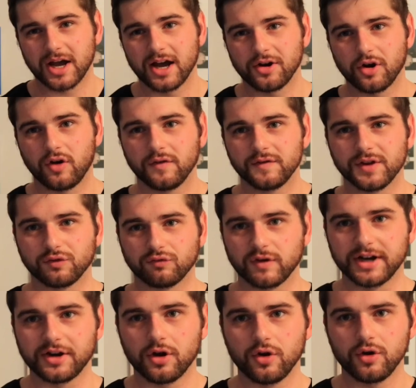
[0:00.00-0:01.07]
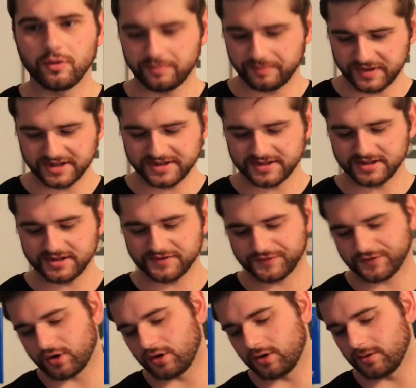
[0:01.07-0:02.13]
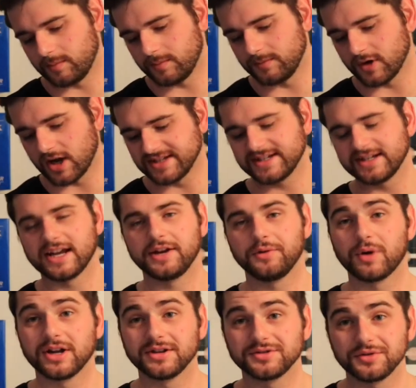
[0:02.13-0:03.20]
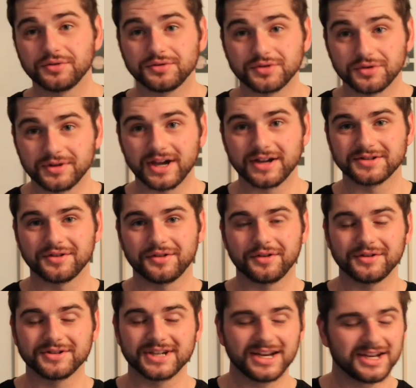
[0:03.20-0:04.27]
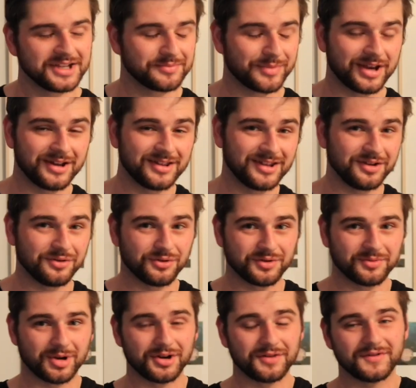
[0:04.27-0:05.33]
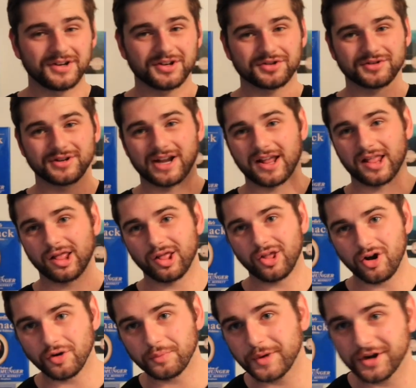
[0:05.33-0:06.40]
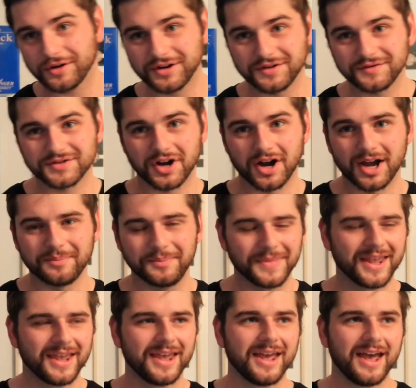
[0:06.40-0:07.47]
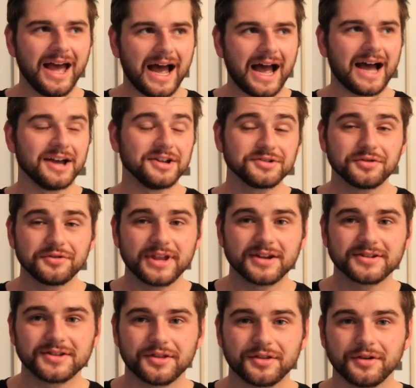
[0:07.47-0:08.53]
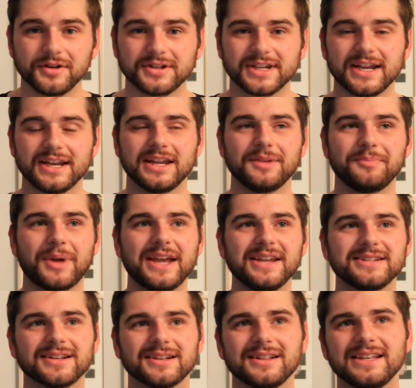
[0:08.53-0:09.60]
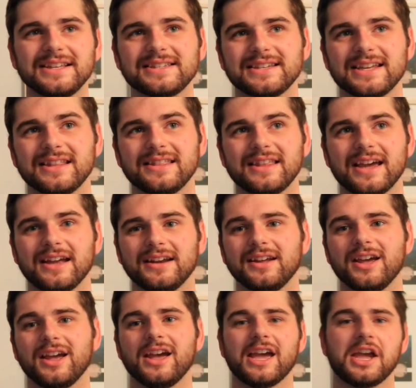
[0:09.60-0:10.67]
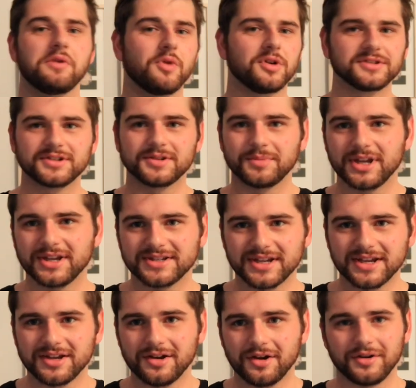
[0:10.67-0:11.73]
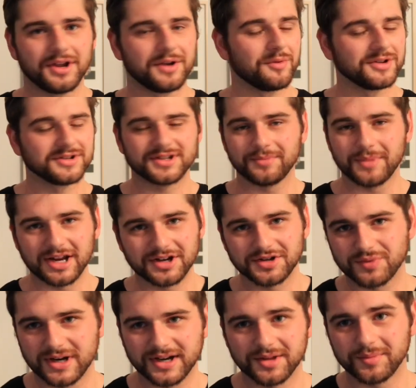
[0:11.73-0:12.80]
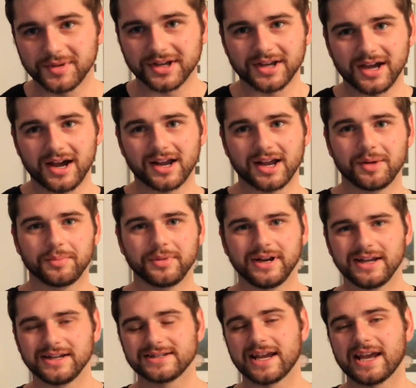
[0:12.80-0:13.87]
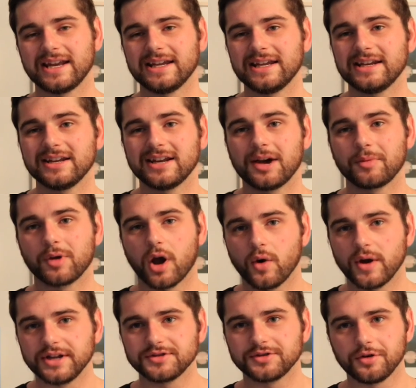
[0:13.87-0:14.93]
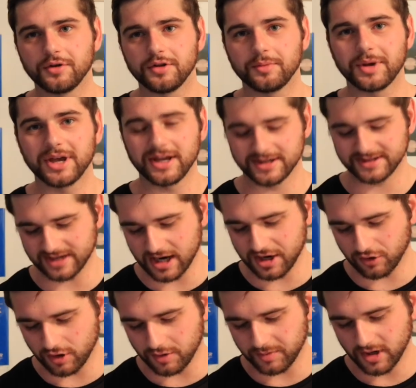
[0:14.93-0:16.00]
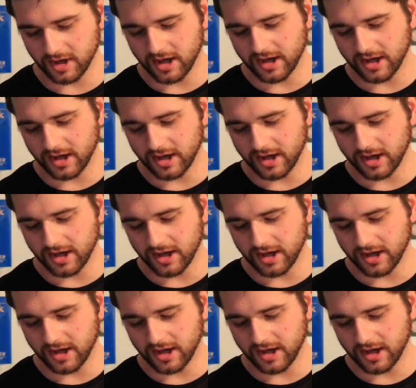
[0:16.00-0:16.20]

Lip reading: part of the Renault business from 1981 to 2013. He's been in the automotive industry a long period of time. In 2013, he basically said that he wants to be a CEO. He wants to manage one of the big car companies, and he ended up going to the PSA Group,